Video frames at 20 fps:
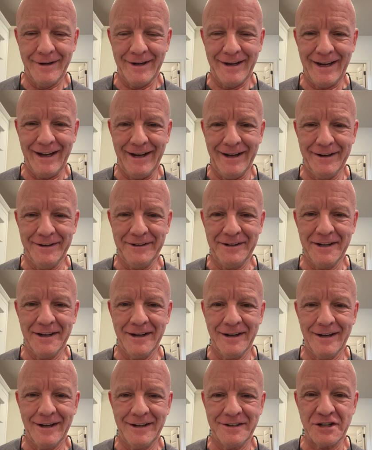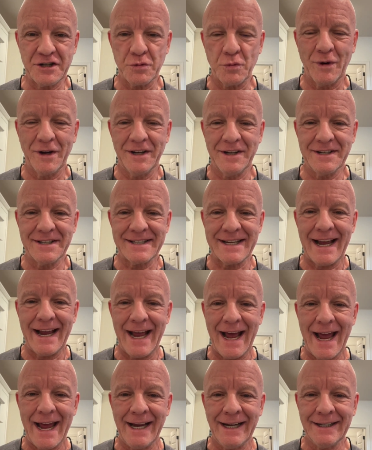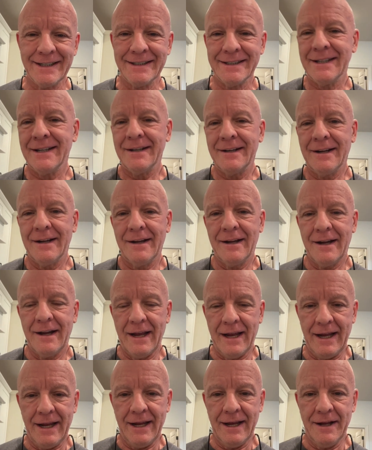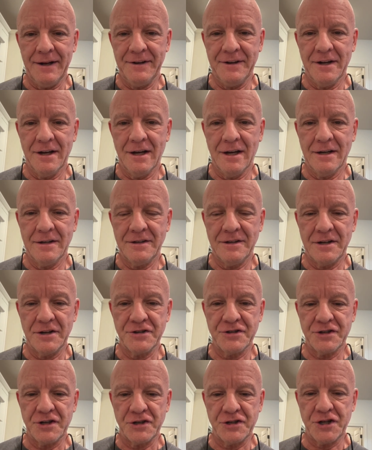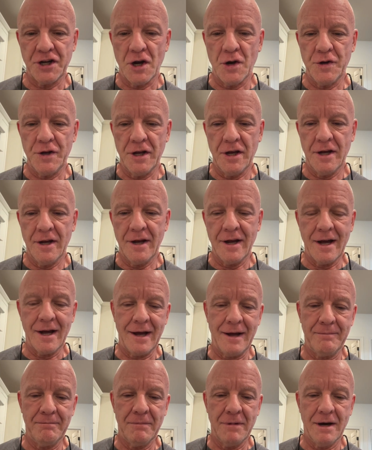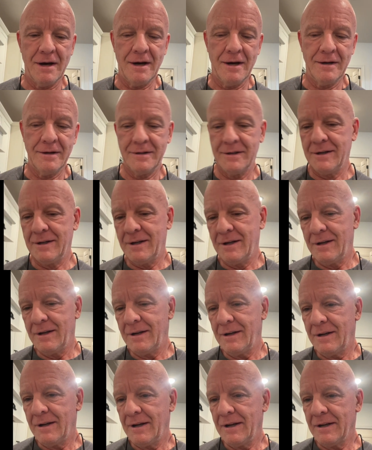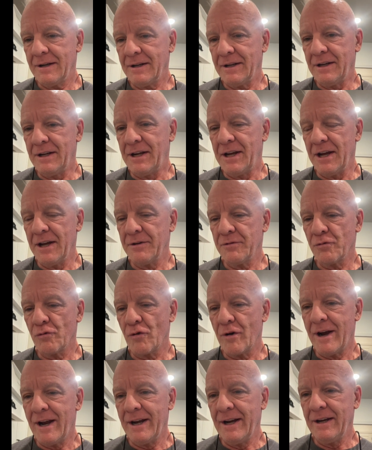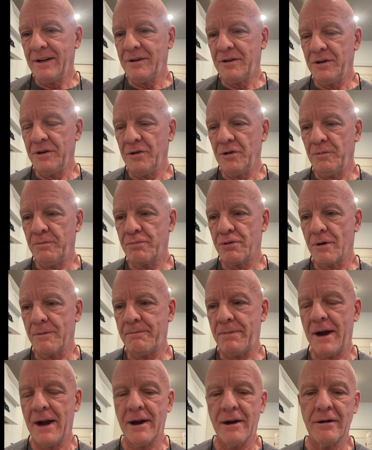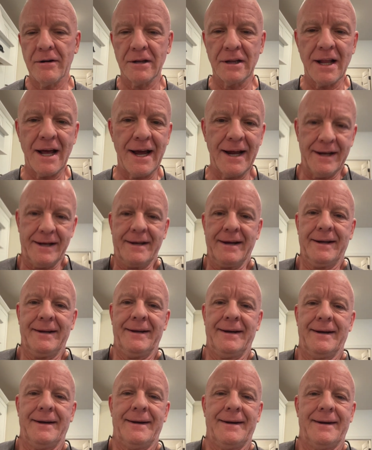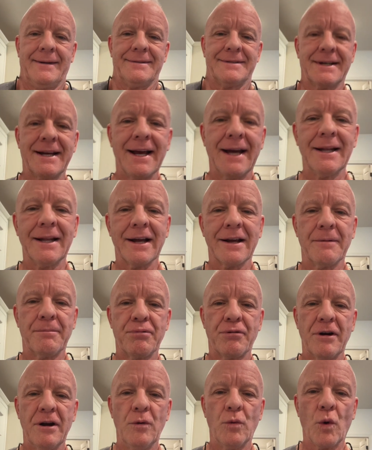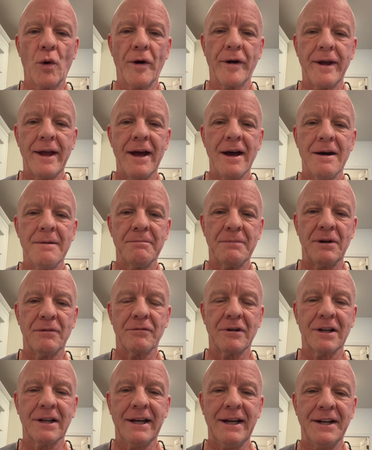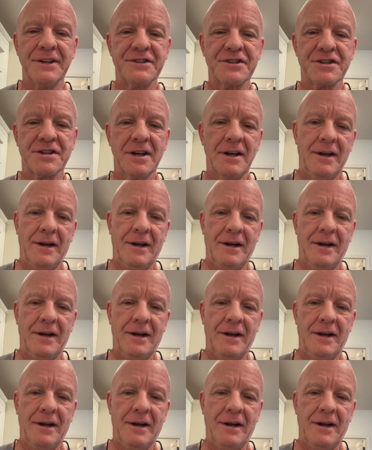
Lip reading: And just wanted to say hey. And just to show you, I'm getting ready to prepare it's kind of like a pre-workout, but really it's